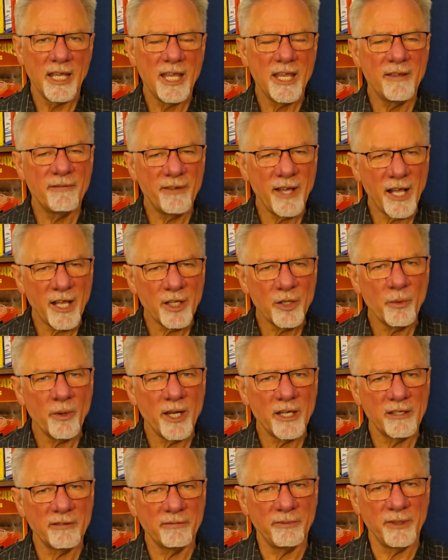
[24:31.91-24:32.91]

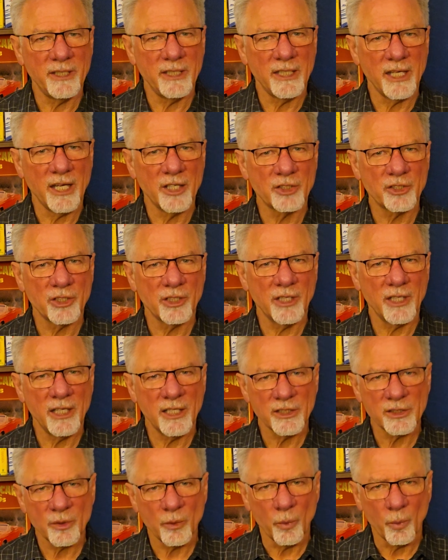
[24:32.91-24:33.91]
Evaluative mediation
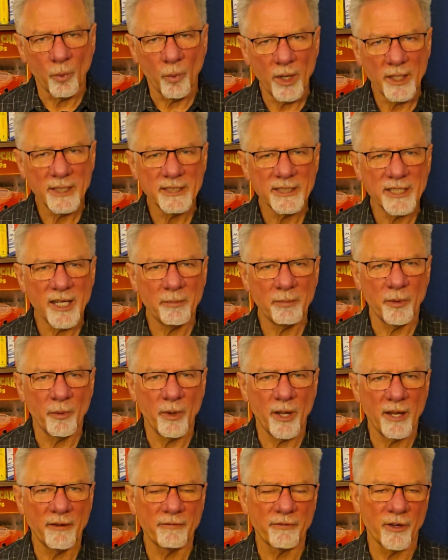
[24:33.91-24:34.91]
is one step
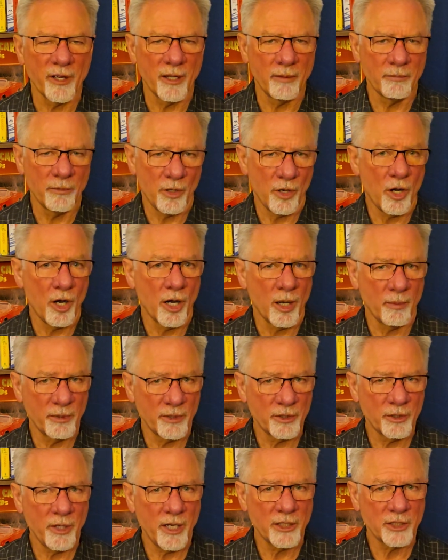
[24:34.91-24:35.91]
away from
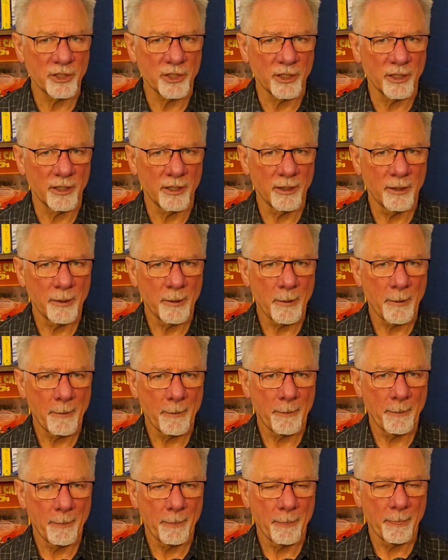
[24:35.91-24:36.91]
arbitration.
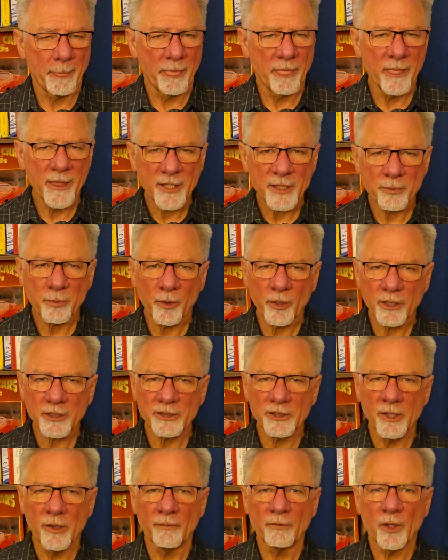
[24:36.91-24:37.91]
This
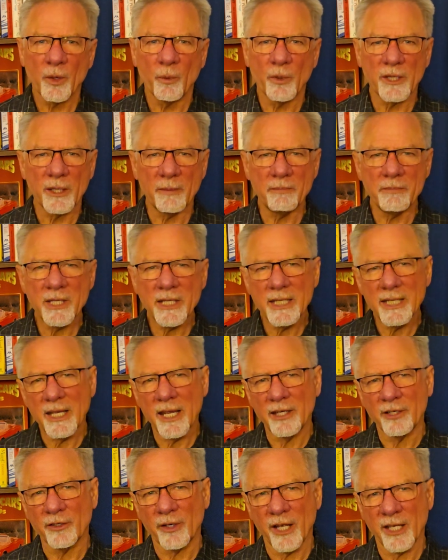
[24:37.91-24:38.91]
works when the
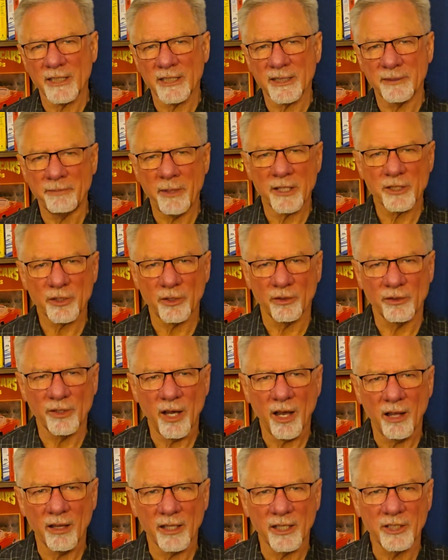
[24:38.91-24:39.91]
mediator has special
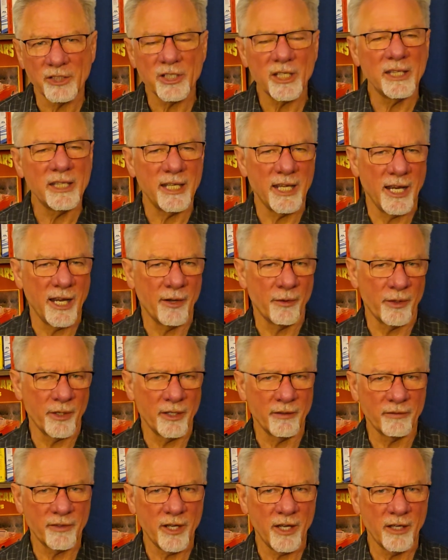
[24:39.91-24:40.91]
knowledge in the
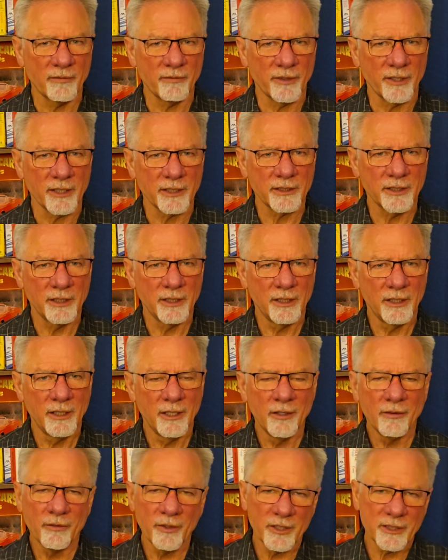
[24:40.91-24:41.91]
area of conflict.
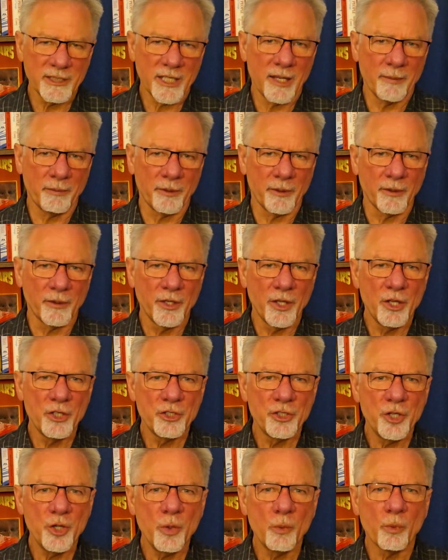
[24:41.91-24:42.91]
For example,
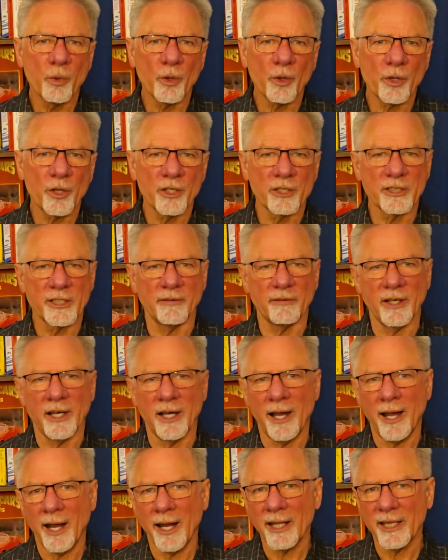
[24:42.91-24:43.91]
two workers of a
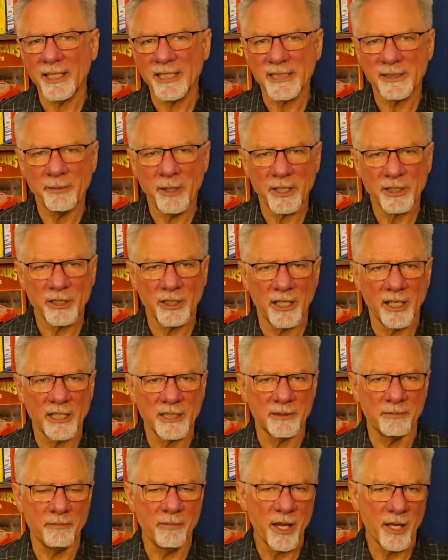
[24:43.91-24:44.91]
highly
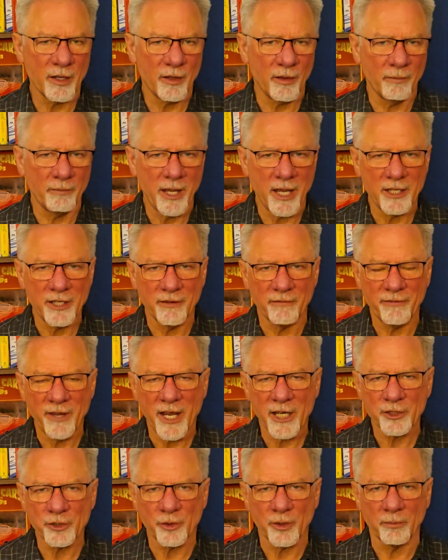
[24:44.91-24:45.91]
specialized metal
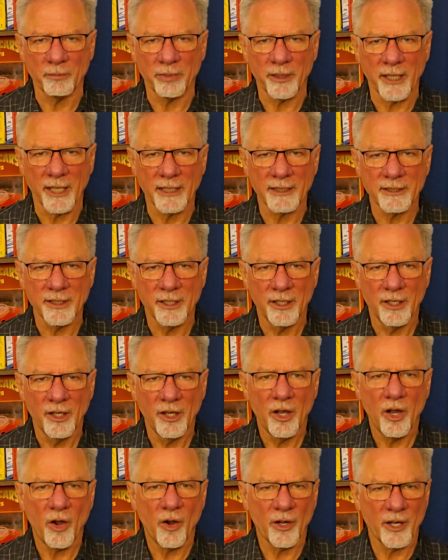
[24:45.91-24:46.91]
manufacturing plant
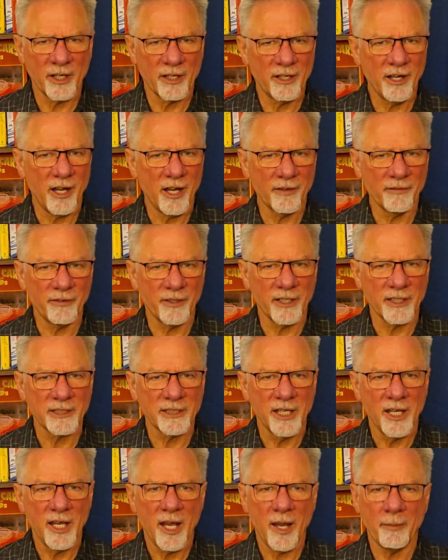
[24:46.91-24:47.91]
are in conflict
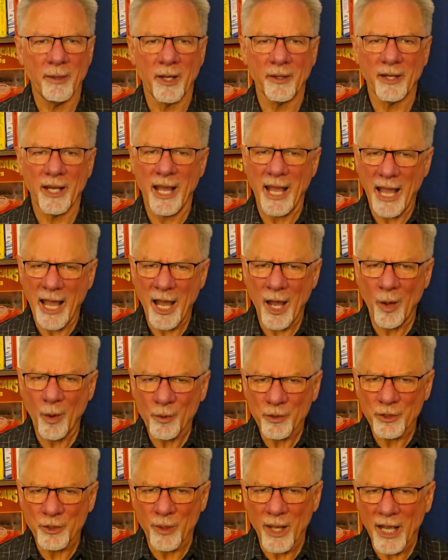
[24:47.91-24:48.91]
about how
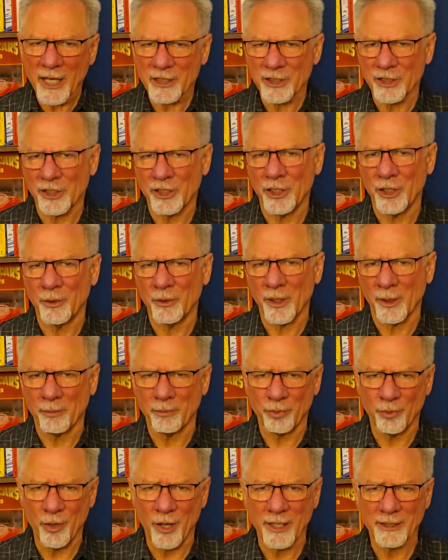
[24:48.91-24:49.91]
to execute a
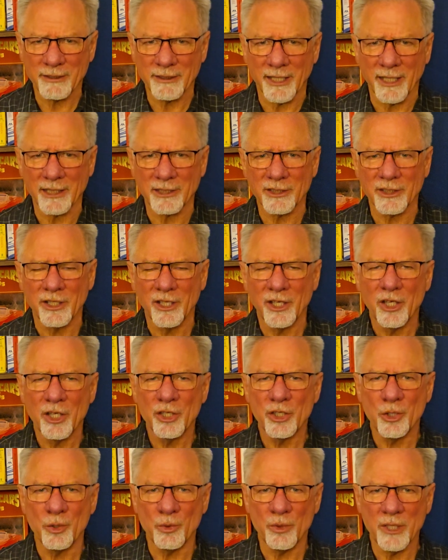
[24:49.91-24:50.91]
process
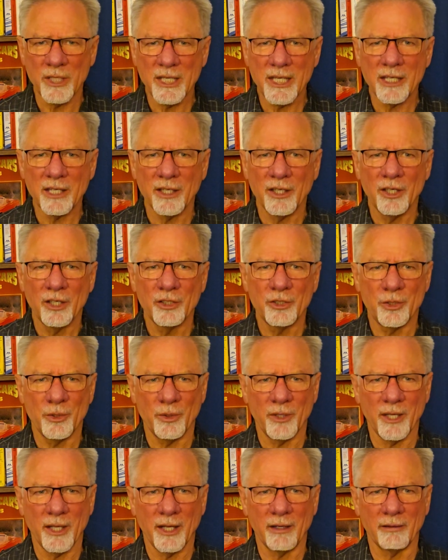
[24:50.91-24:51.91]
unique
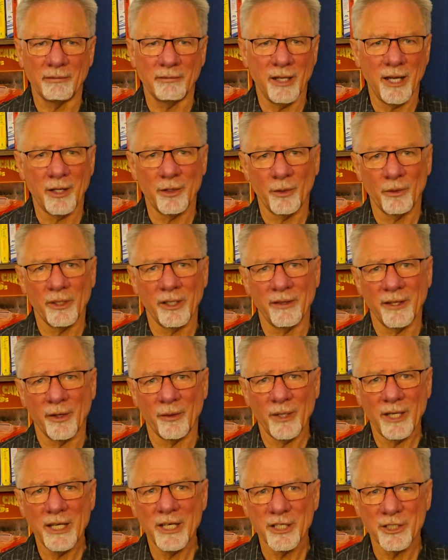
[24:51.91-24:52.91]
to not only
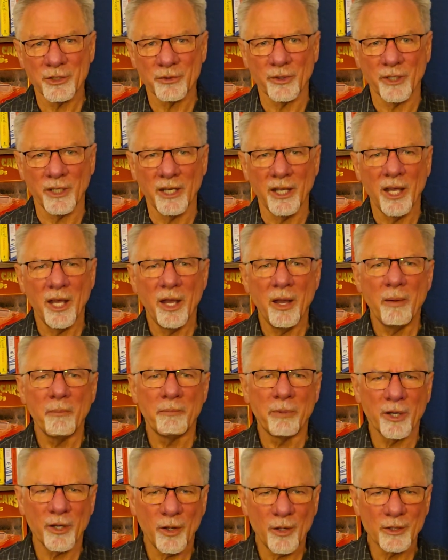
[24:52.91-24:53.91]
their industry,
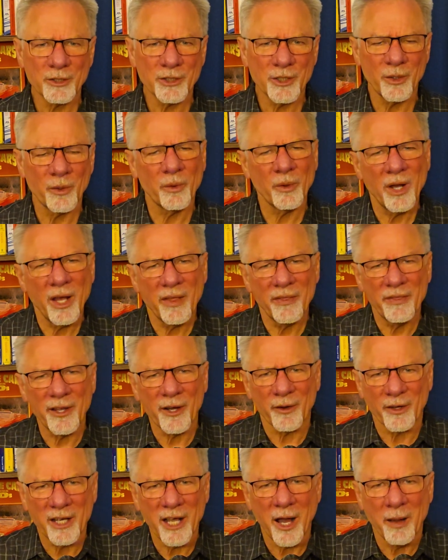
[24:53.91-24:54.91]
but also
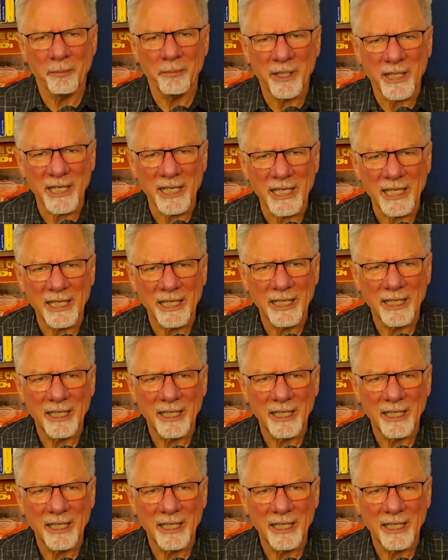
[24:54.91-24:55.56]
their company.